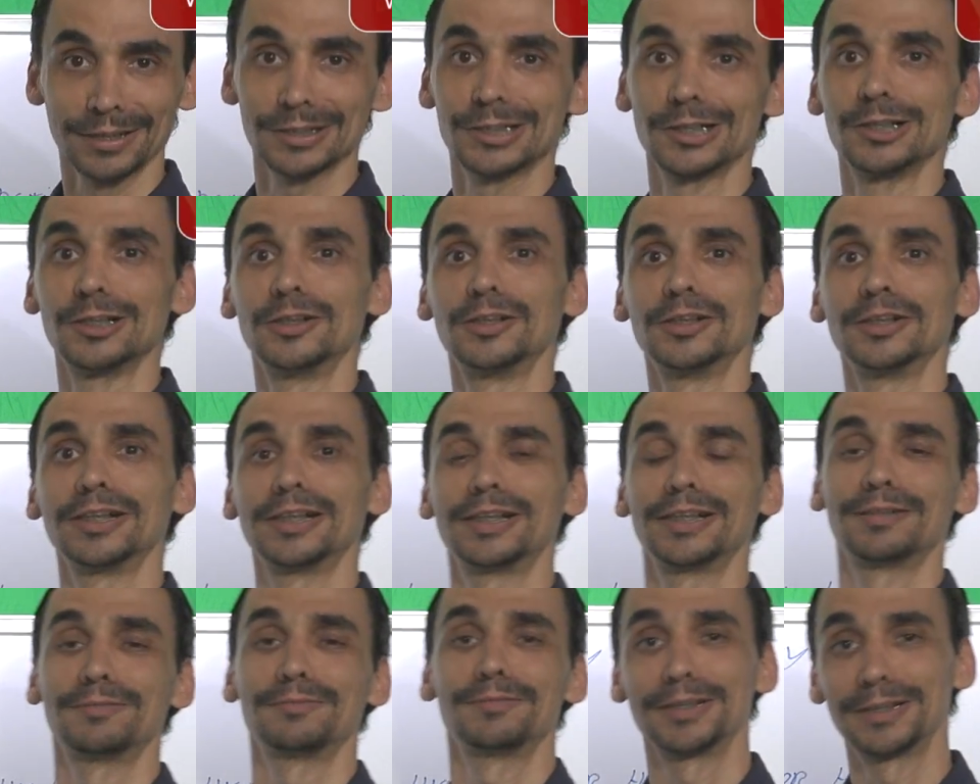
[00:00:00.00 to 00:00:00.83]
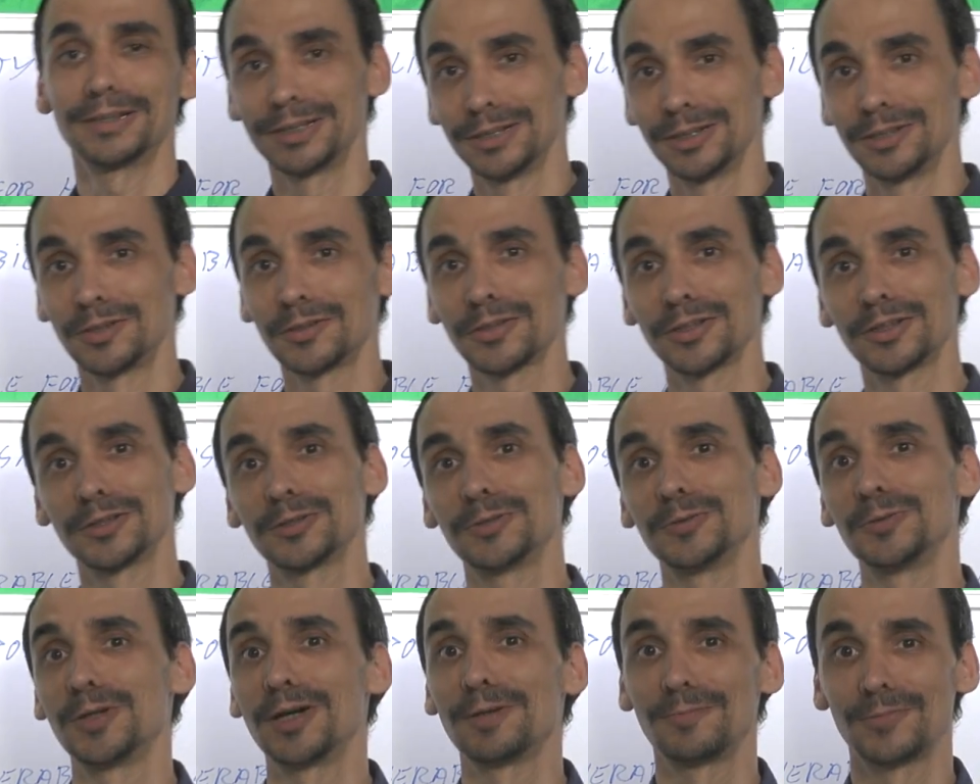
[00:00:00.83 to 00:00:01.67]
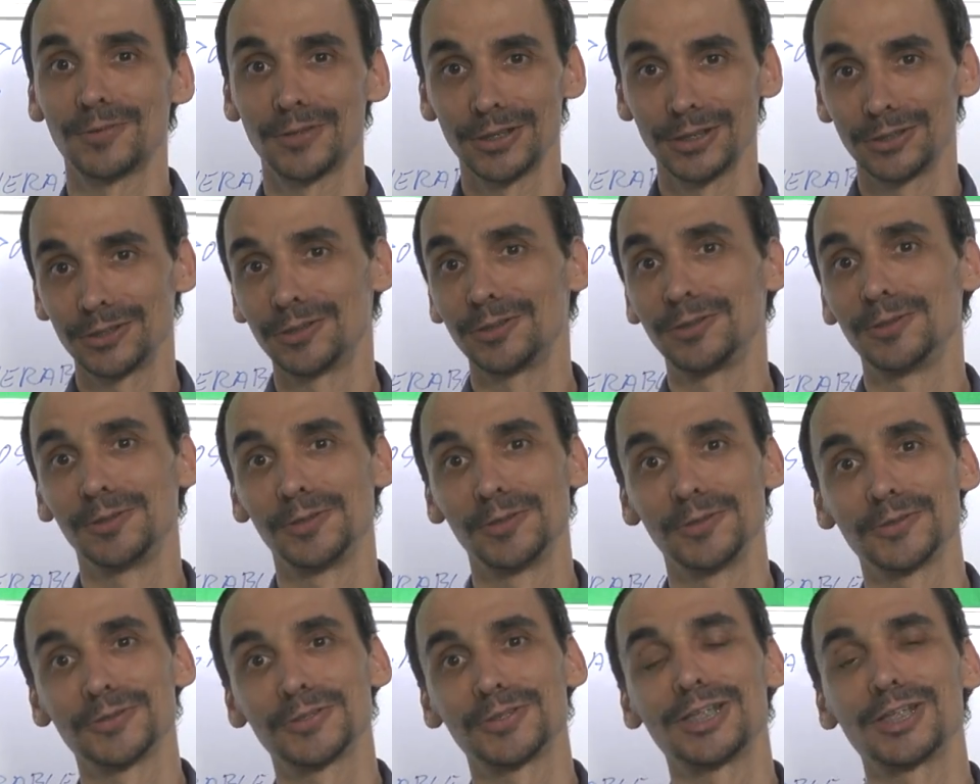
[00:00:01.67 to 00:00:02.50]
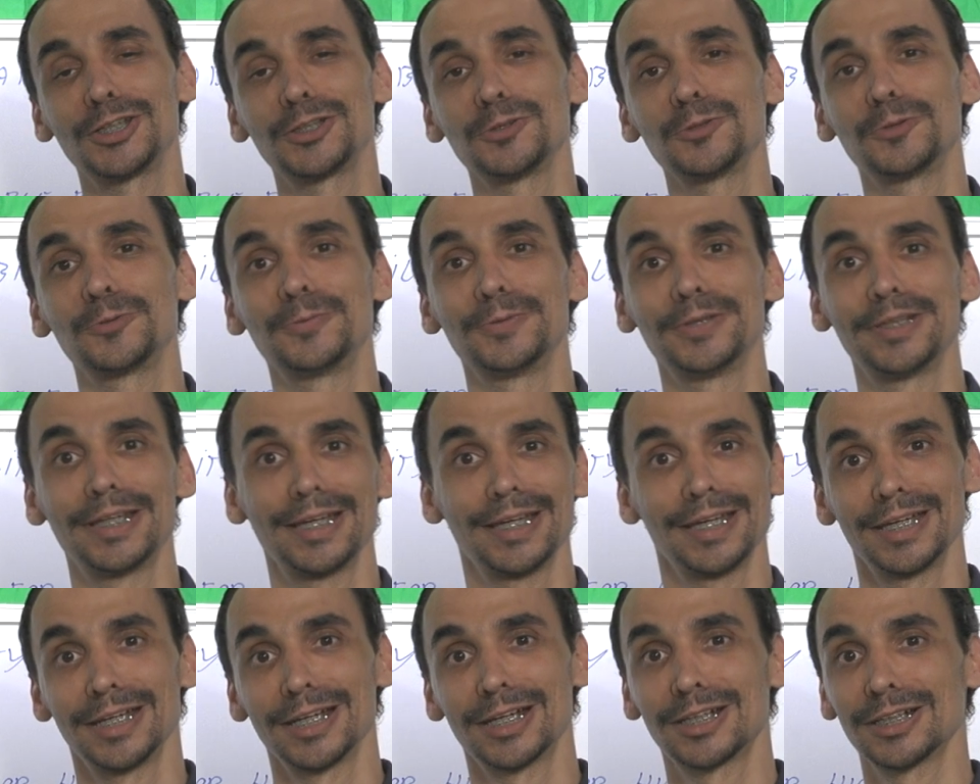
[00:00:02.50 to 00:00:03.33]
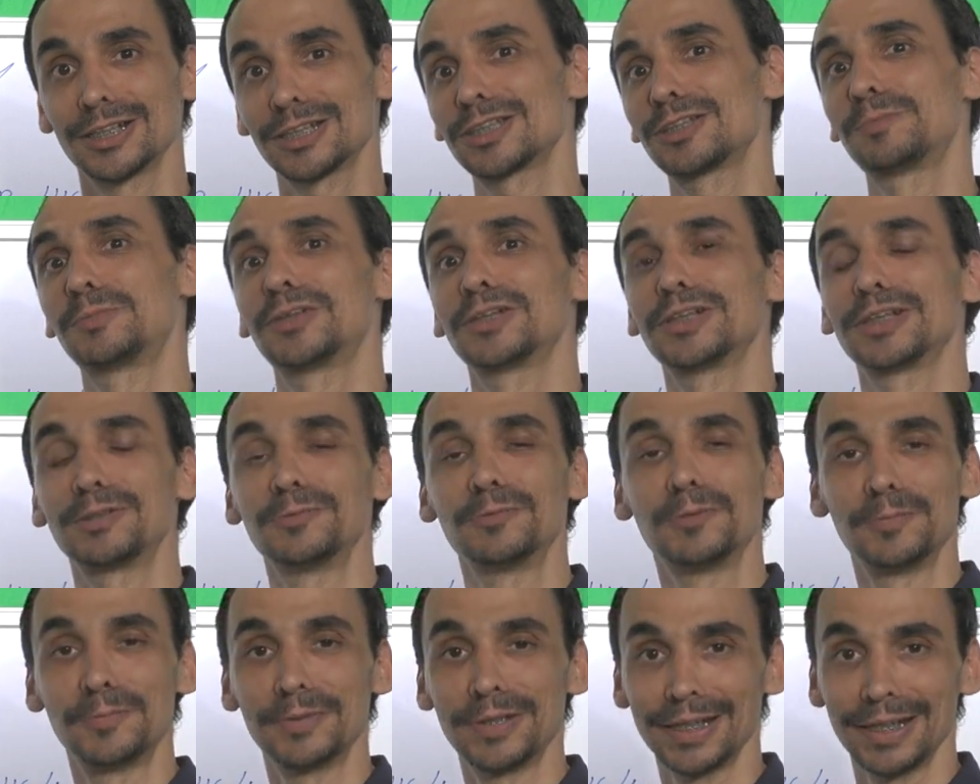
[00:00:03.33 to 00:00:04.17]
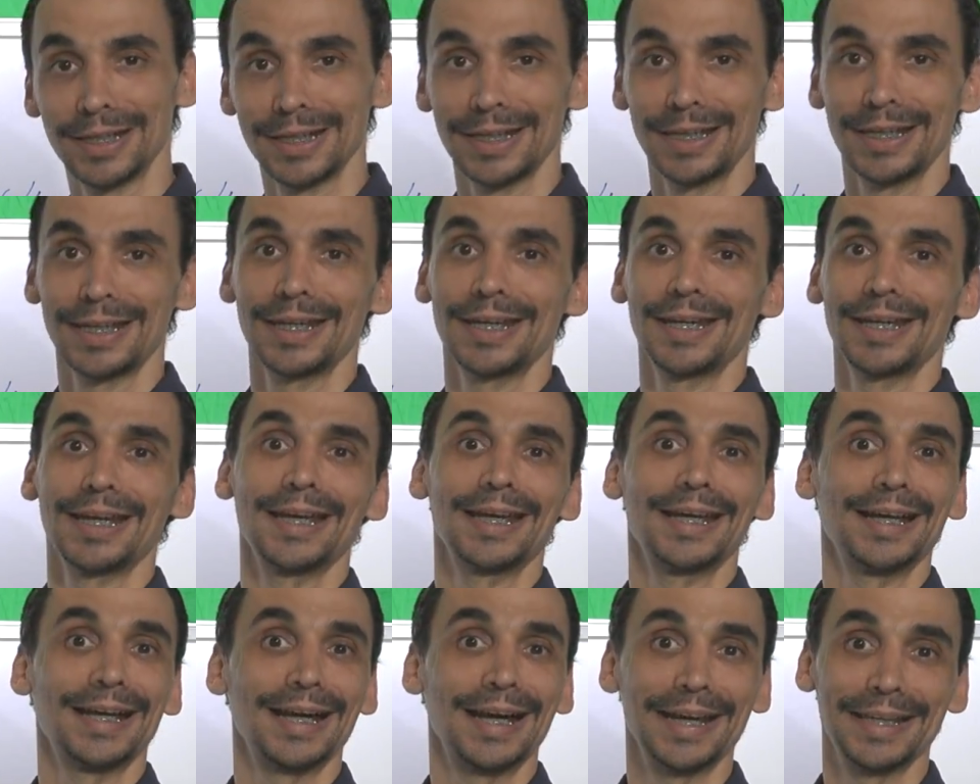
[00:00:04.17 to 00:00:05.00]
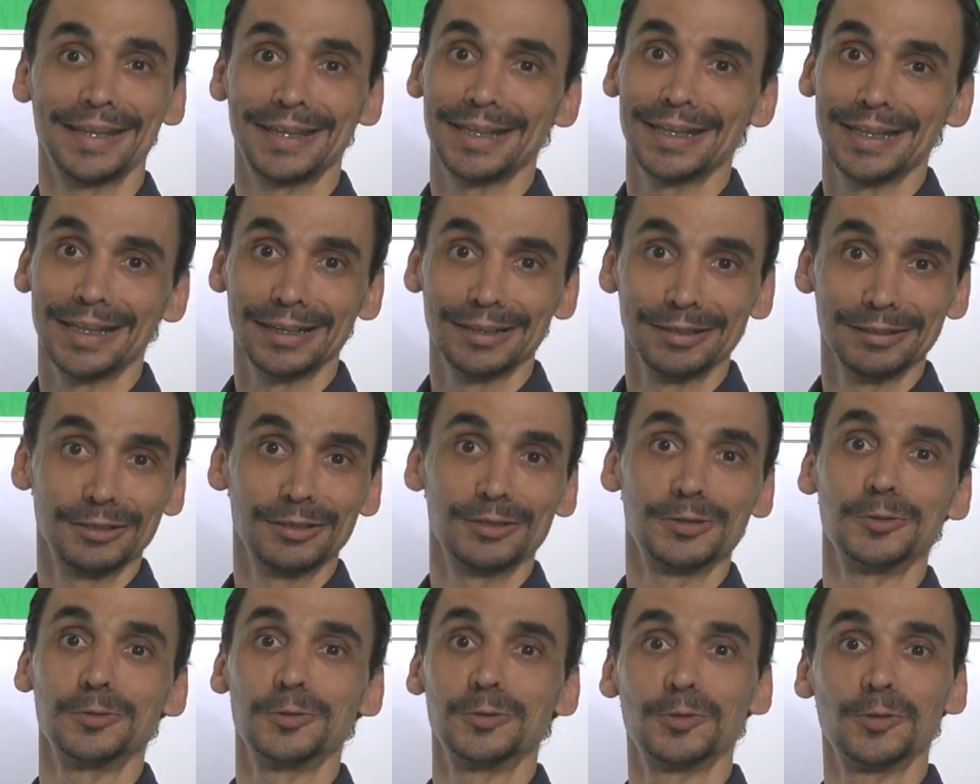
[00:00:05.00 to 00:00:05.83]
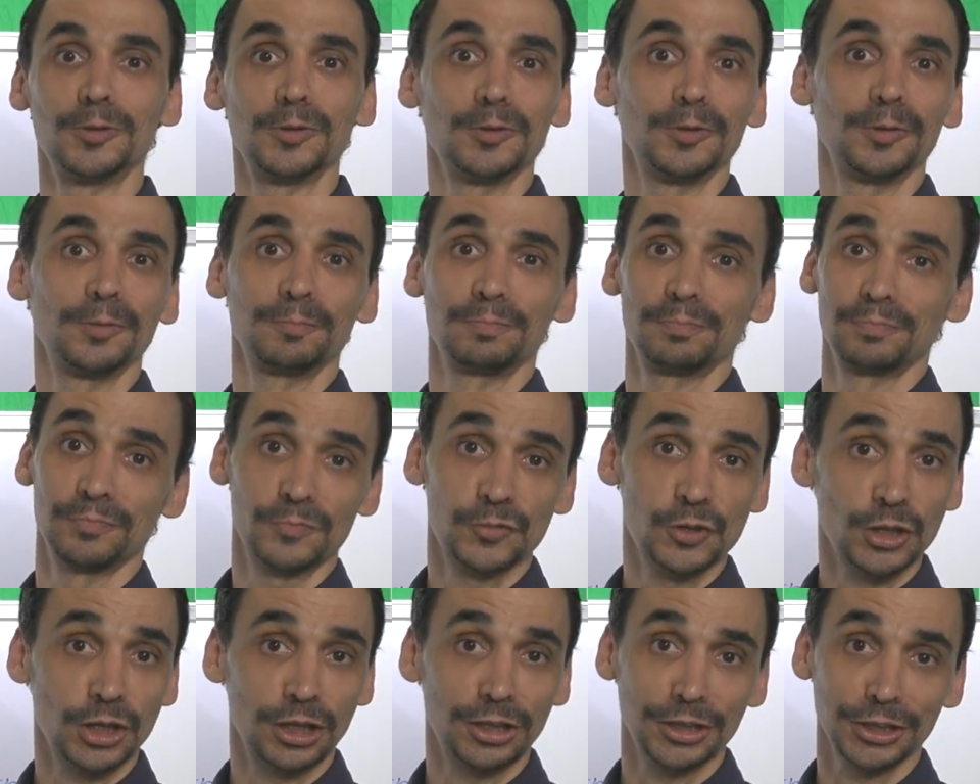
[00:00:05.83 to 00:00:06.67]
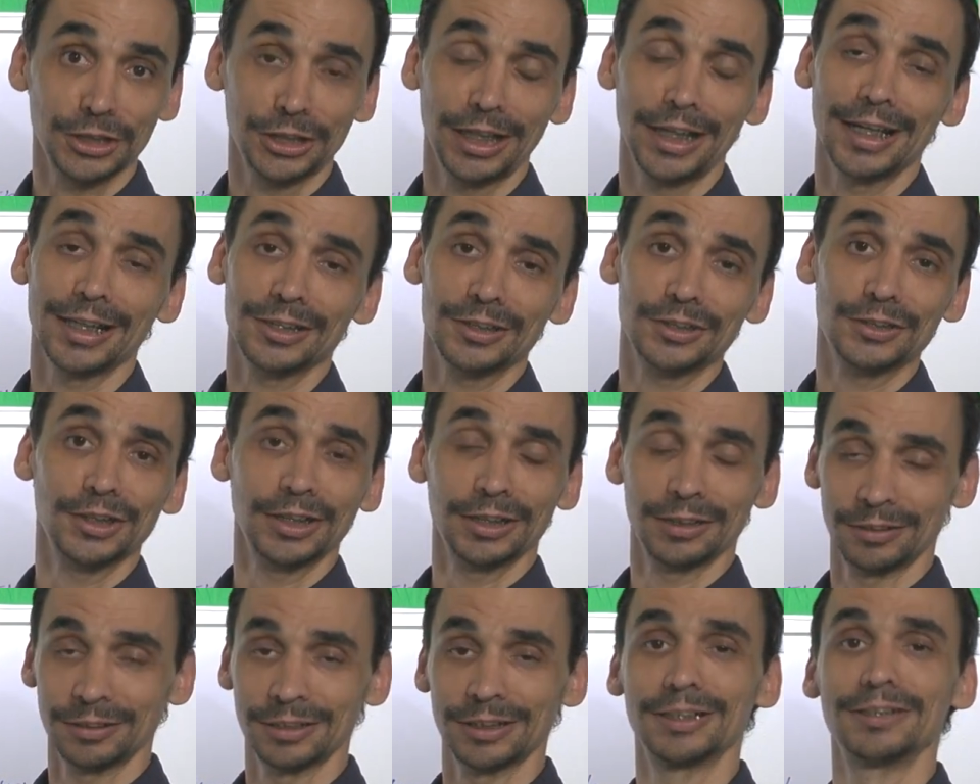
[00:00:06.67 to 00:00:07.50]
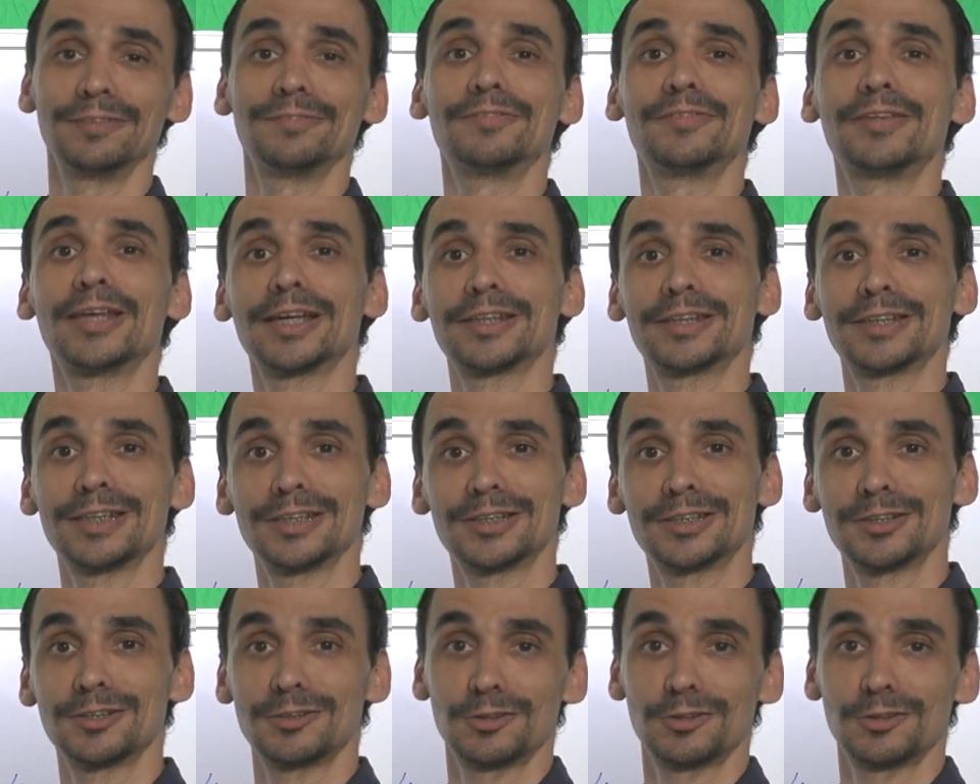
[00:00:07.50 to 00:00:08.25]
So in order to avoid all those issues with the customer, it would be ideal to charge extra if that is